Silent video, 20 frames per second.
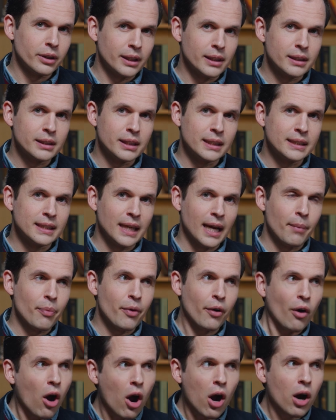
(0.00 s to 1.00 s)
in this exam.
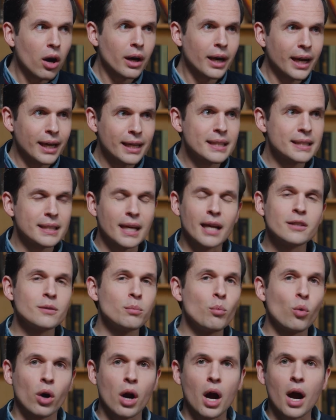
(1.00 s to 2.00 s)
There are, in a sense,
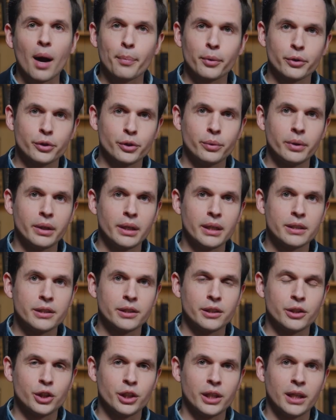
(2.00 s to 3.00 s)
more opportunities
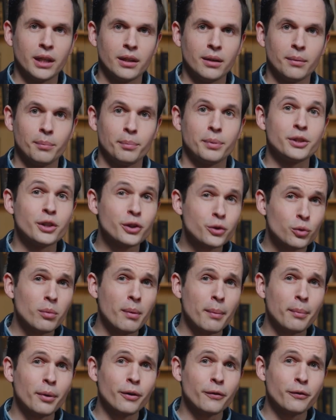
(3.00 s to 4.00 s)
to cheat. But just
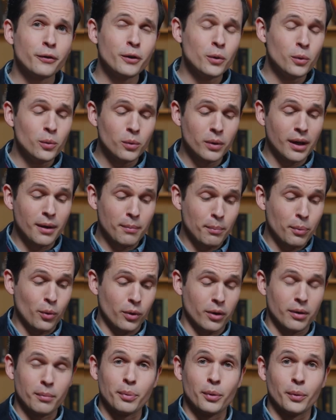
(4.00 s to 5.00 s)
remember a few
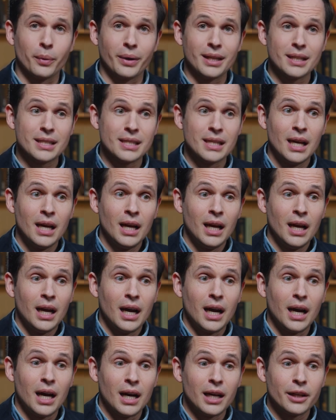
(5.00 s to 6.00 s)
important points.
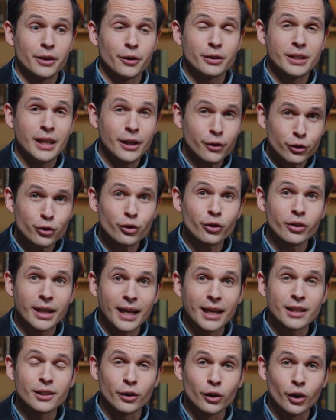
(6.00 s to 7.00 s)
Uh, your teachers are gonna
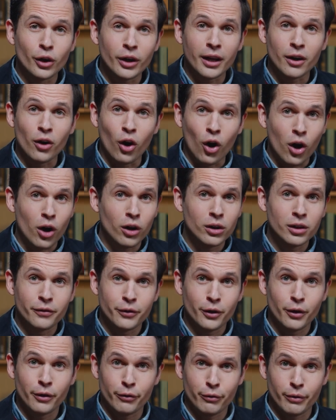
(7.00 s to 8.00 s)
get to look at all
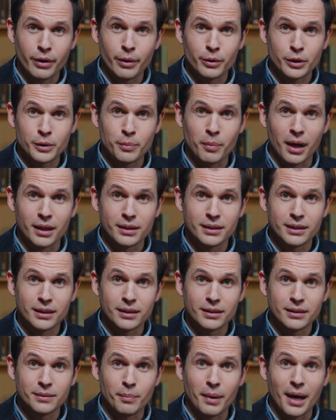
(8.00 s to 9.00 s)
of your free
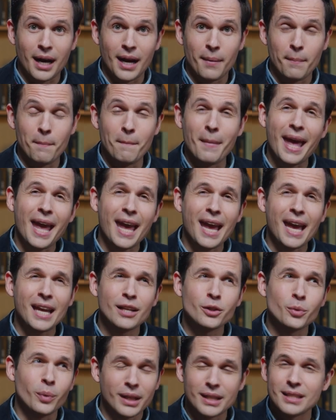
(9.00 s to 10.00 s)
responses by May
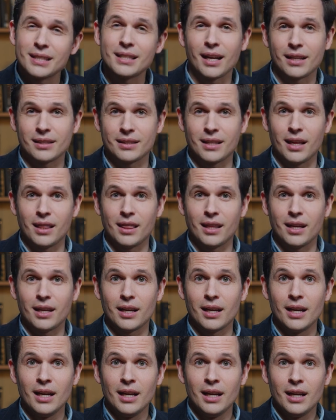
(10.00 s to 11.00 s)
26th, I think.